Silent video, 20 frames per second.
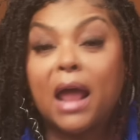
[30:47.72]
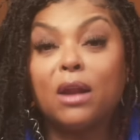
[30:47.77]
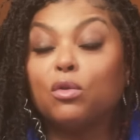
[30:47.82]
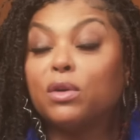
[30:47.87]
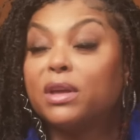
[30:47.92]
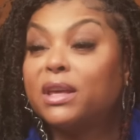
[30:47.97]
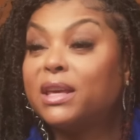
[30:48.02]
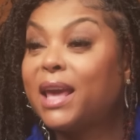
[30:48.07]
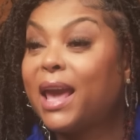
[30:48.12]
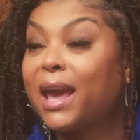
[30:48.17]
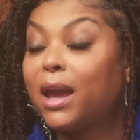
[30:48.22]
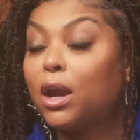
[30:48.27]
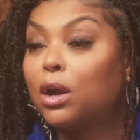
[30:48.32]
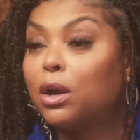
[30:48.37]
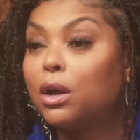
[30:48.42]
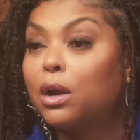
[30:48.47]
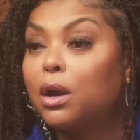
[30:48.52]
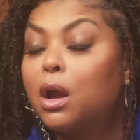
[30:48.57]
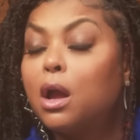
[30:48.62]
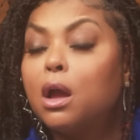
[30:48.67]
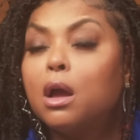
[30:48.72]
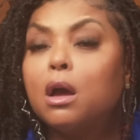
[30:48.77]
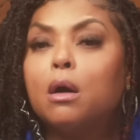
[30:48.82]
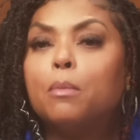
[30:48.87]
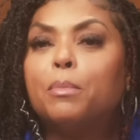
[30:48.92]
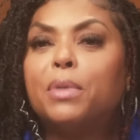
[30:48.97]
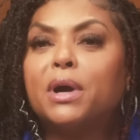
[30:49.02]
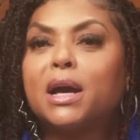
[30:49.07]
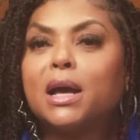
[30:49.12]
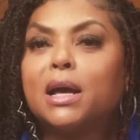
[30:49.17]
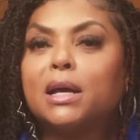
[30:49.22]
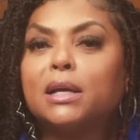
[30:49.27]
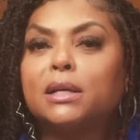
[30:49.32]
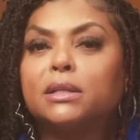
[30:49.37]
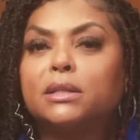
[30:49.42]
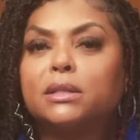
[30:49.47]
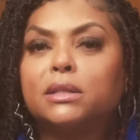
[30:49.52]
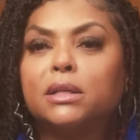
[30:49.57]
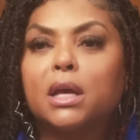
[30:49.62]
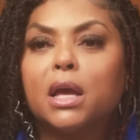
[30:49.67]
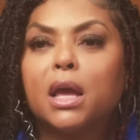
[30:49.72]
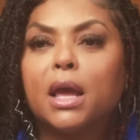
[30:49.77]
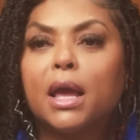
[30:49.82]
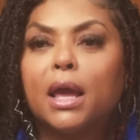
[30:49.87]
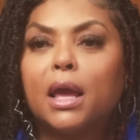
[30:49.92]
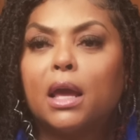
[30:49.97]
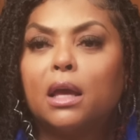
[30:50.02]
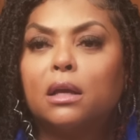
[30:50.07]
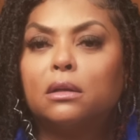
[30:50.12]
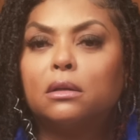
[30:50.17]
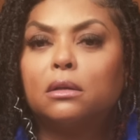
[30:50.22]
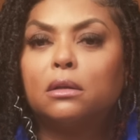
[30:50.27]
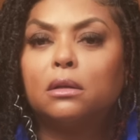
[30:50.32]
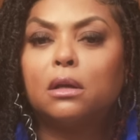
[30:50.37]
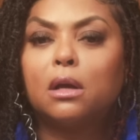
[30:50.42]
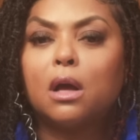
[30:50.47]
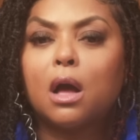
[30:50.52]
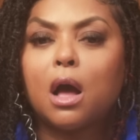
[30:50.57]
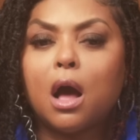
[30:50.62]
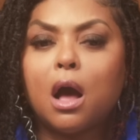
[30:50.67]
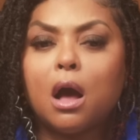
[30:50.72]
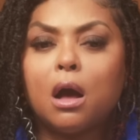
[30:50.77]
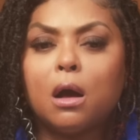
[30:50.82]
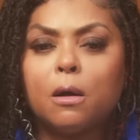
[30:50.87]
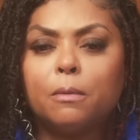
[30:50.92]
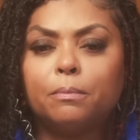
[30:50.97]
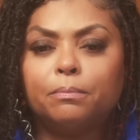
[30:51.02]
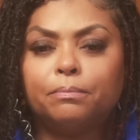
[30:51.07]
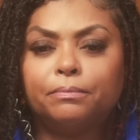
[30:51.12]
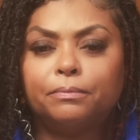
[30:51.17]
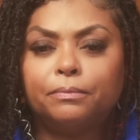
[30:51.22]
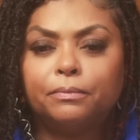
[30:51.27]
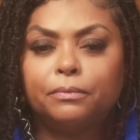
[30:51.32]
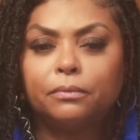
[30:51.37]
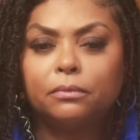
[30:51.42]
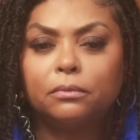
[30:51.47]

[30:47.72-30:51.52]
I don't care mm. because um